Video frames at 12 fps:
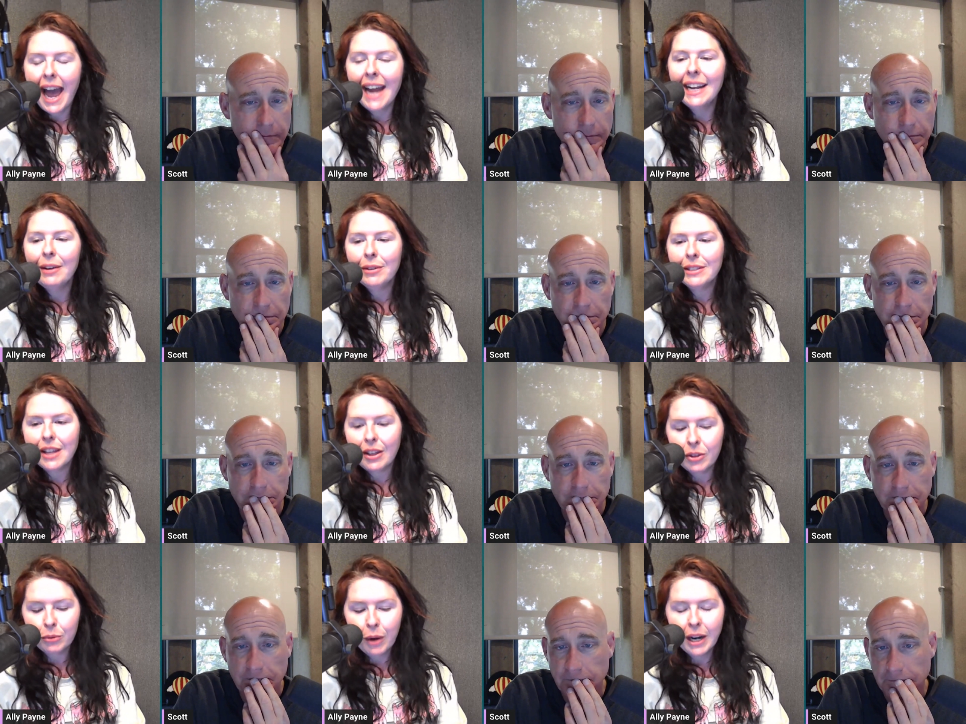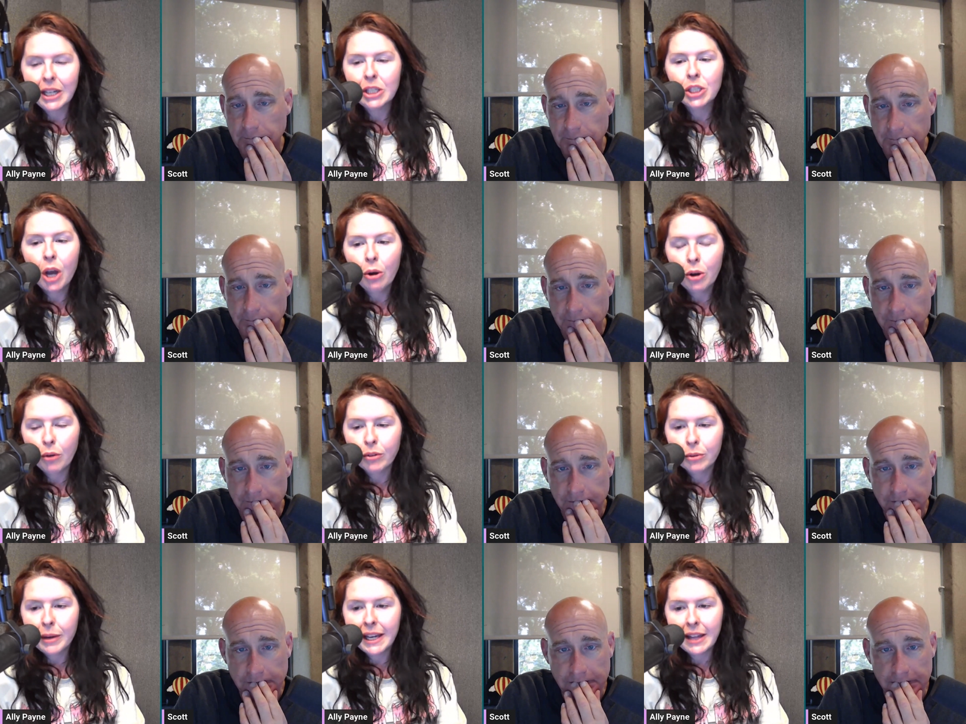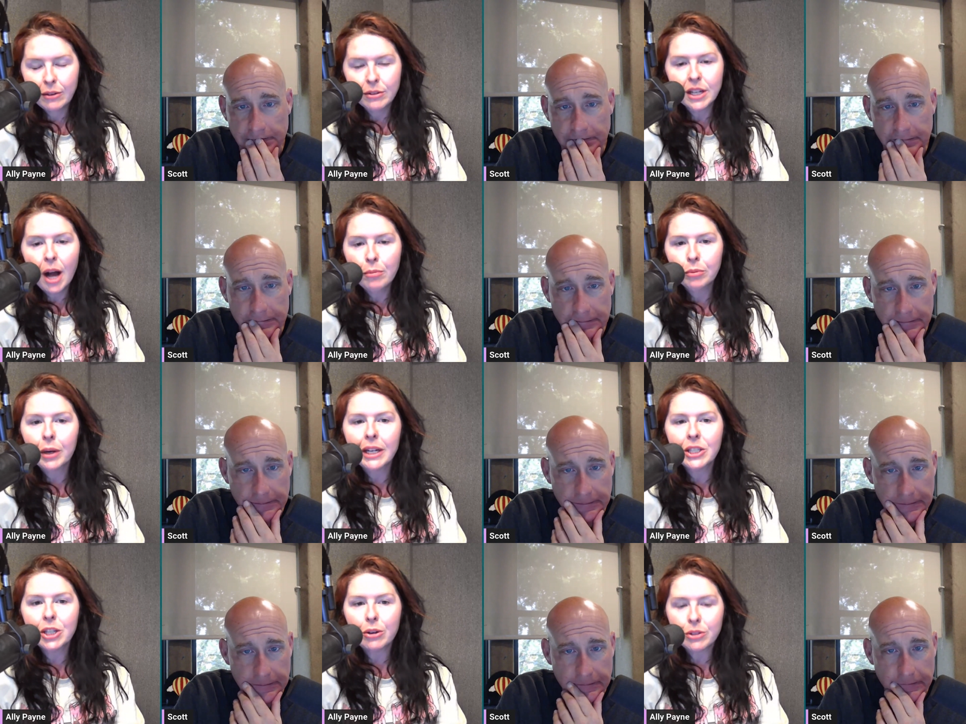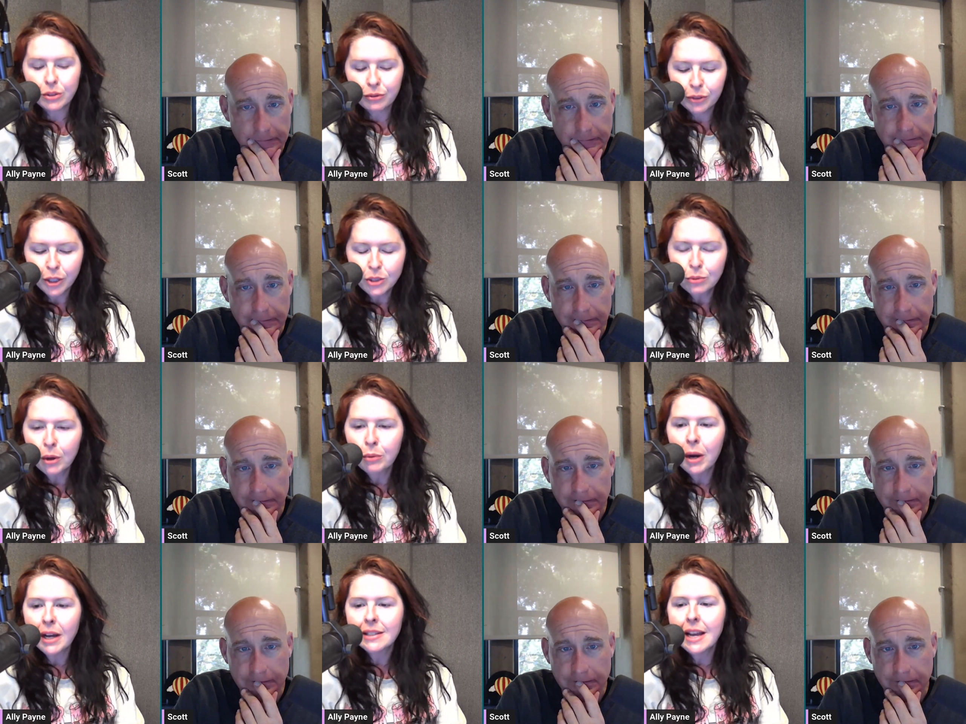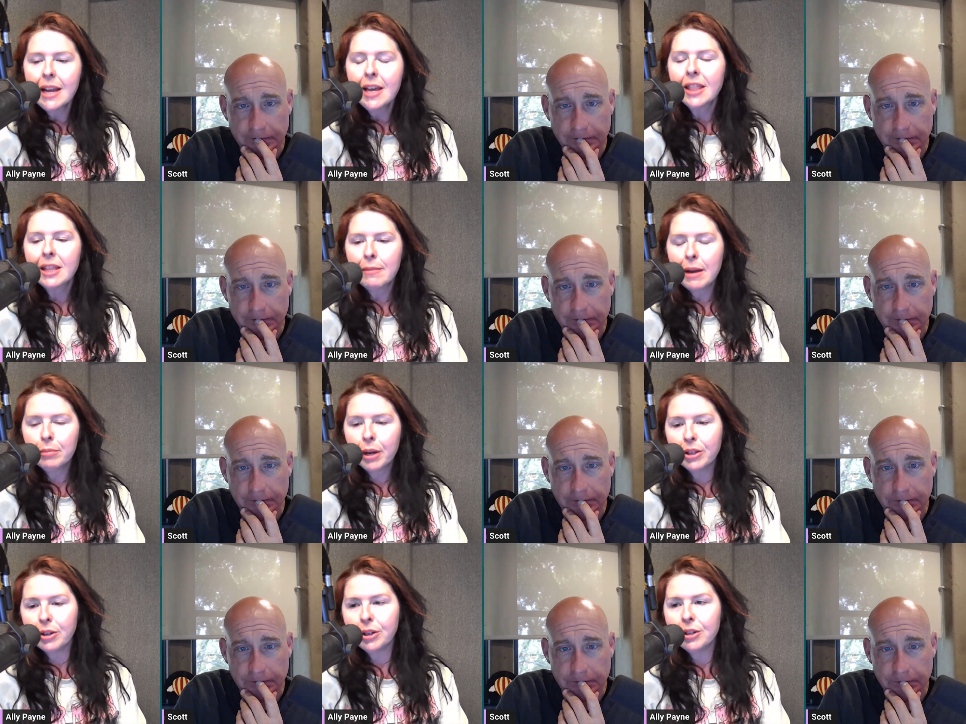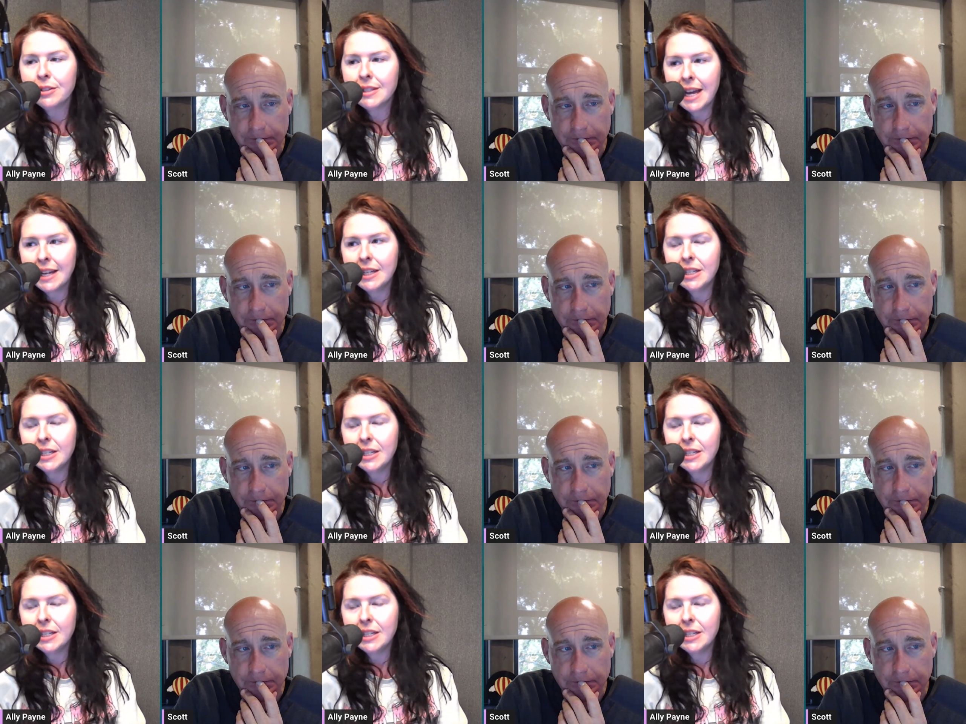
Speaker 1: And it was the running joke over the weekend. There was a couple running jokes. The first one was that my brother said